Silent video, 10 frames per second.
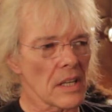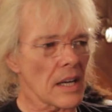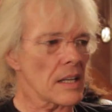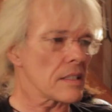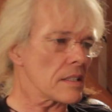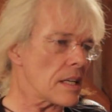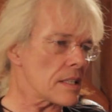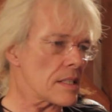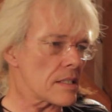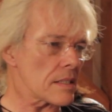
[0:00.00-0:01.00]
And yet
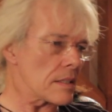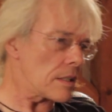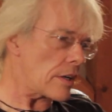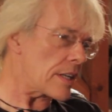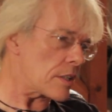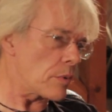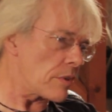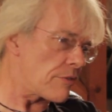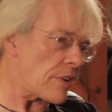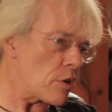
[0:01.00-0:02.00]
it's light with
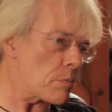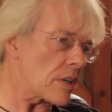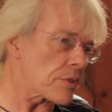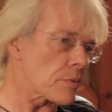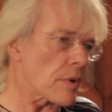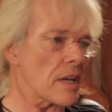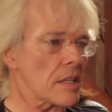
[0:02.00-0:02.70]
foam elsewhere.